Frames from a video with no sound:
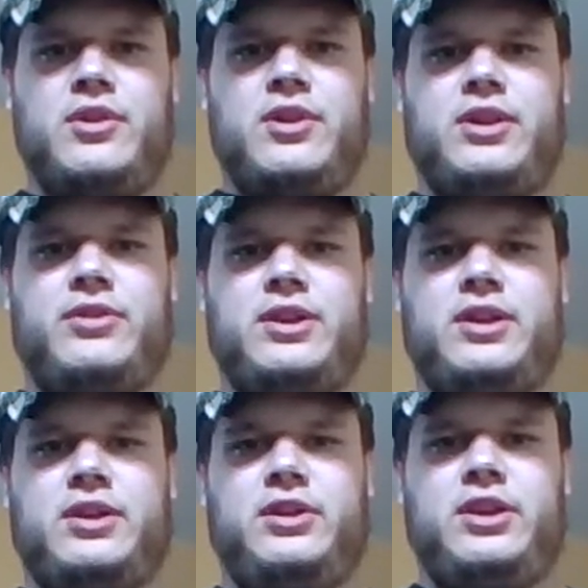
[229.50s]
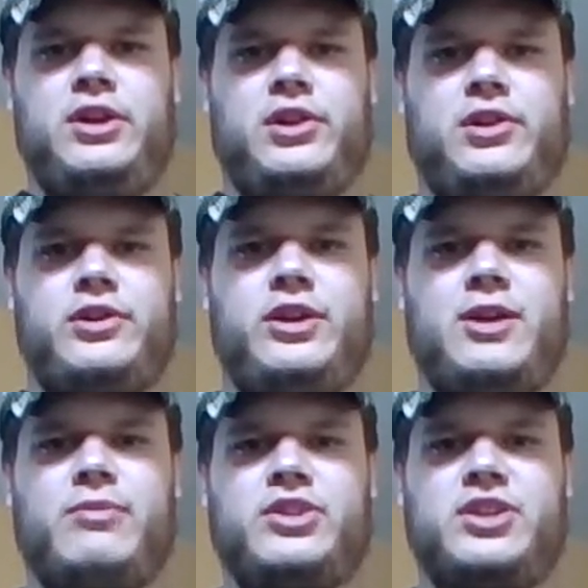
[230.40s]
And then gear. You got a
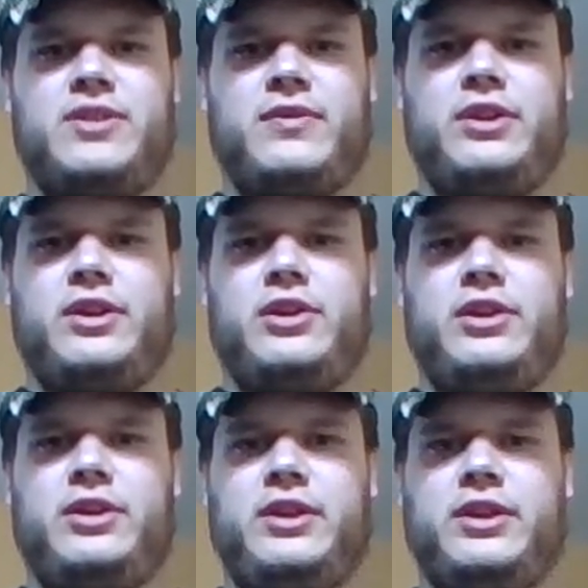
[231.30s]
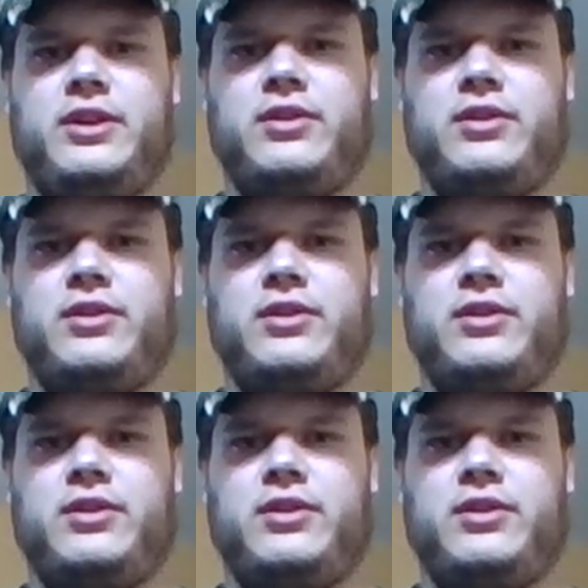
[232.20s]
bunch of different gear you can get.